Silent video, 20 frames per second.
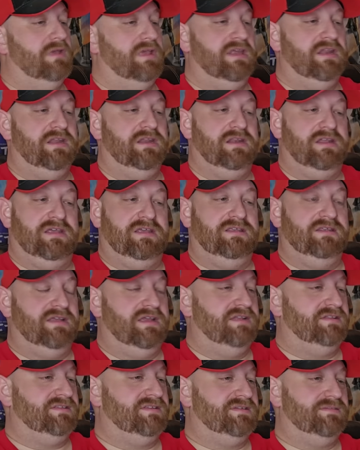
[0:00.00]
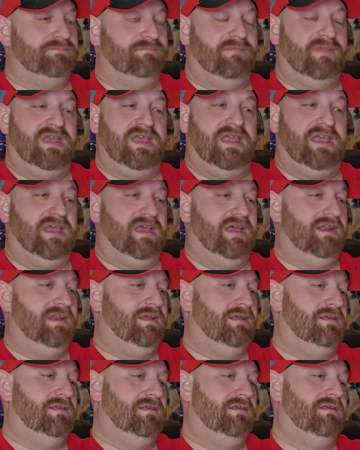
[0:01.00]
And it, it it's,
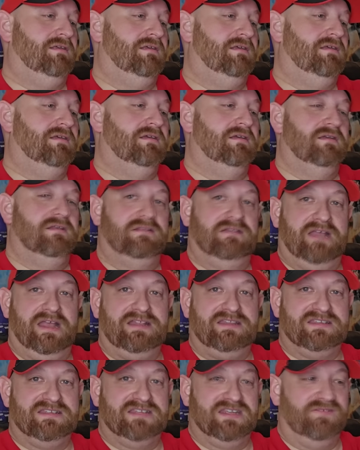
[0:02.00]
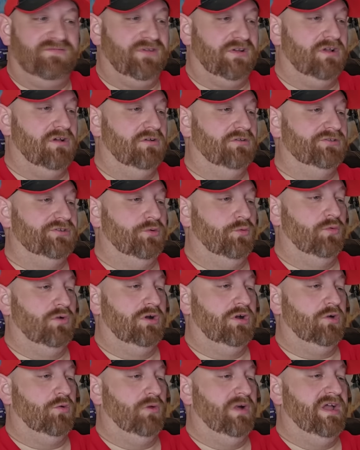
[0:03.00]
man, that's difficult to
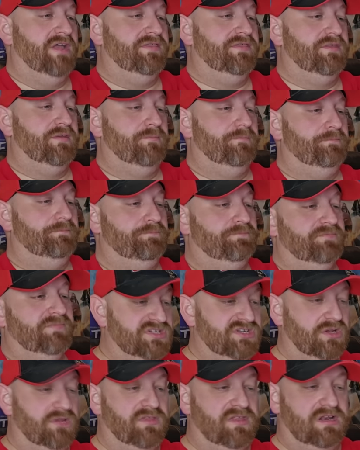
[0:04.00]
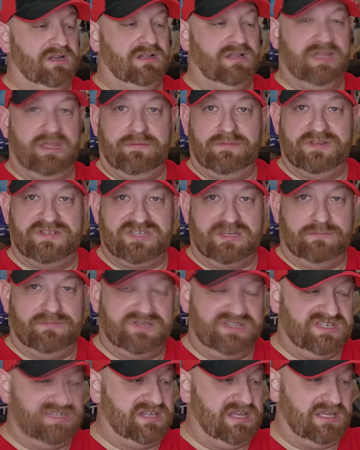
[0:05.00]
work with so that it'll give us
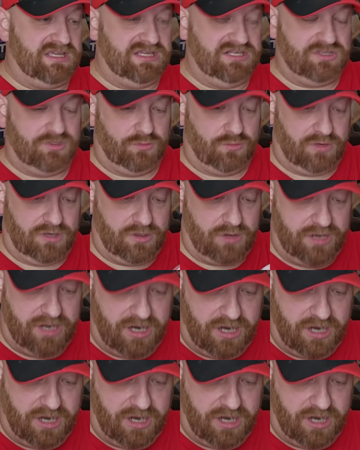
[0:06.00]
something sticky to work